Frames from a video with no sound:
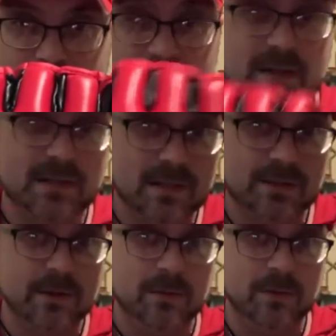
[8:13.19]
the
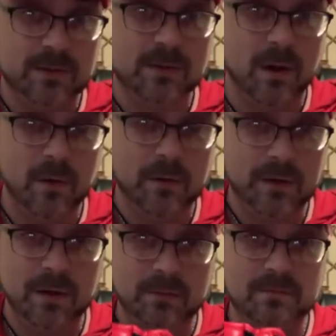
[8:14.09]
Century ones are holding
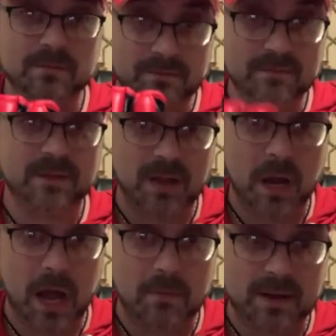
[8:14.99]
up a
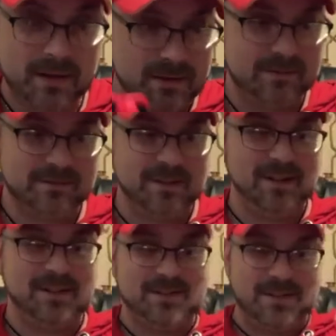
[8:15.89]
lot better.
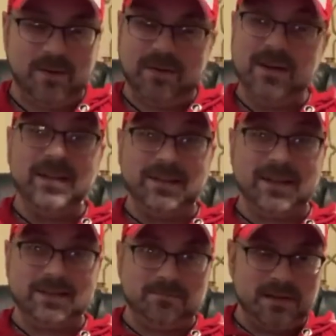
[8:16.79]
So
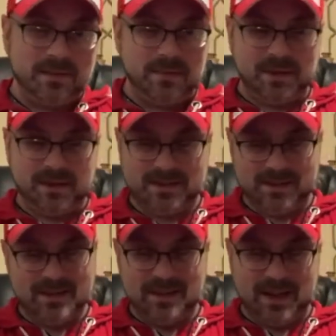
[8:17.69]
that's a big plus.
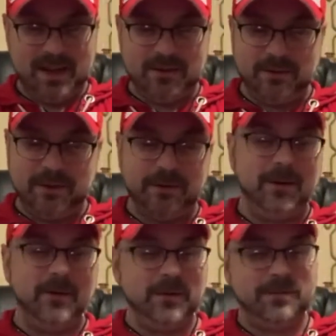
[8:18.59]
I hate running
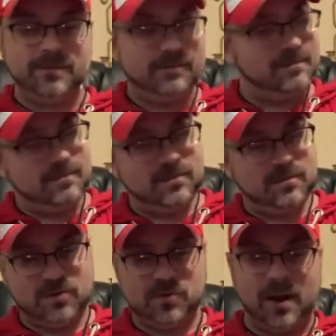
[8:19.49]
around with
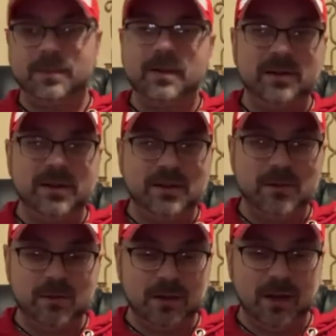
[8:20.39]
scrappy looking
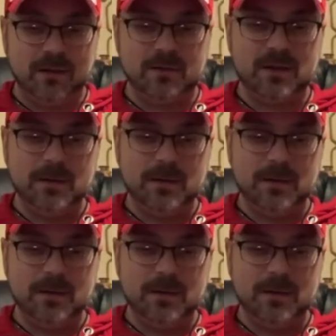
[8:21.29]
new gloves.